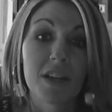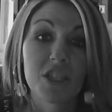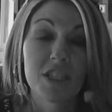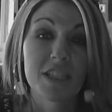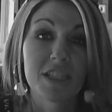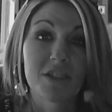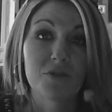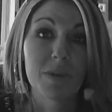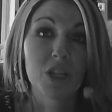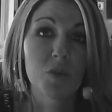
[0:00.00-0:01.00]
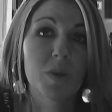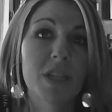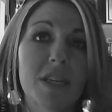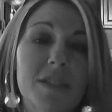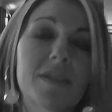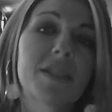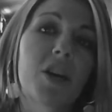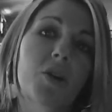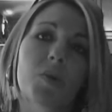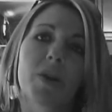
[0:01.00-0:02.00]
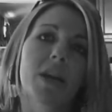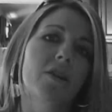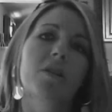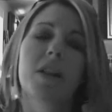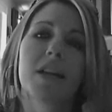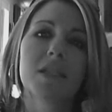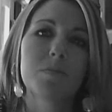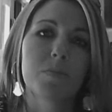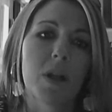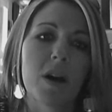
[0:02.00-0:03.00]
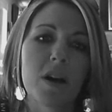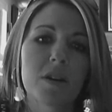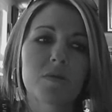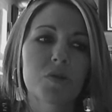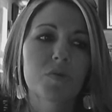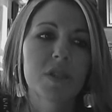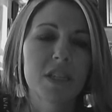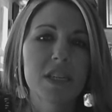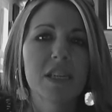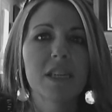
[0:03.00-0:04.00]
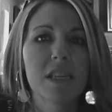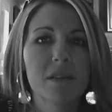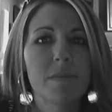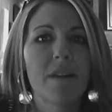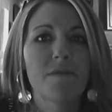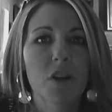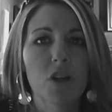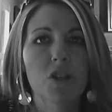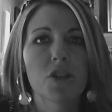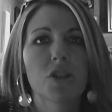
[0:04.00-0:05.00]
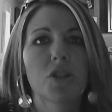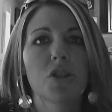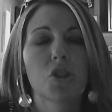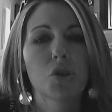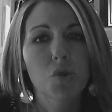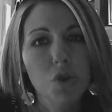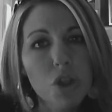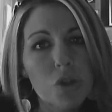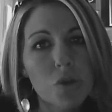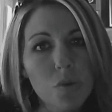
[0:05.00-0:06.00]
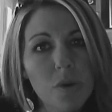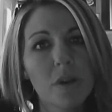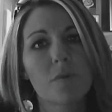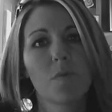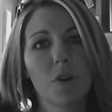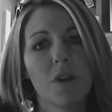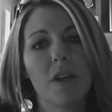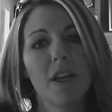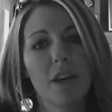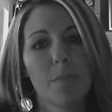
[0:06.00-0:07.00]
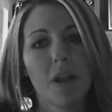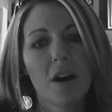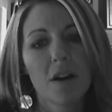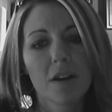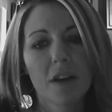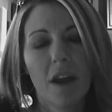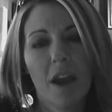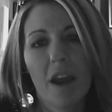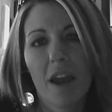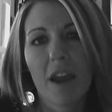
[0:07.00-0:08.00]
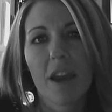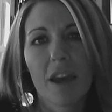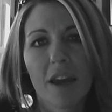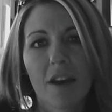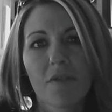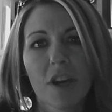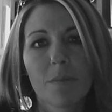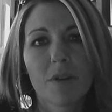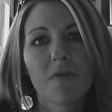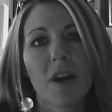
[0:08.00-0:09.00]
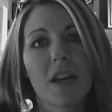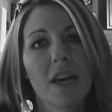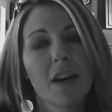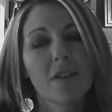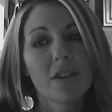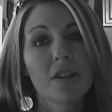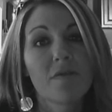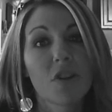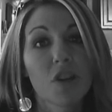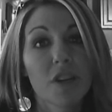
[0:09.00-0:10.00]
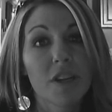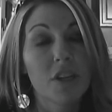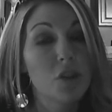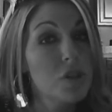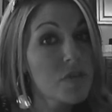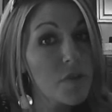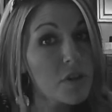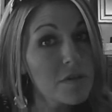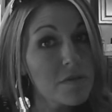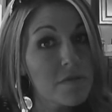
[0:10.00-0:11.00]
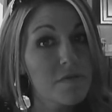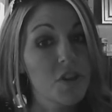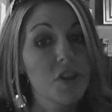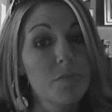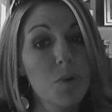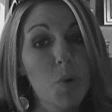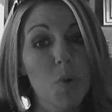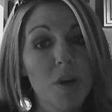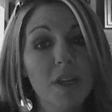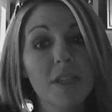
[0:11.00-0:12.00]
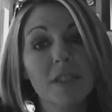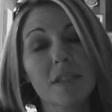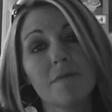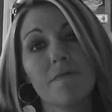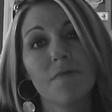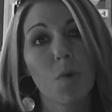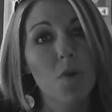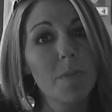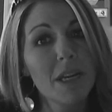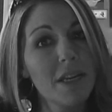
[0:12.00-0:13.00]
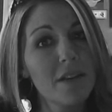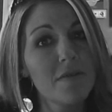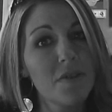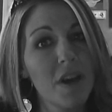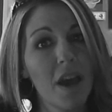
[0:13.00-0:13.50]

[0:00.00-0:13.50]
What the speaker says: I just didn't do much with it. So creating our class blog was really my first true run at a blog. And I've come to find out that they're very useful, very important, informative.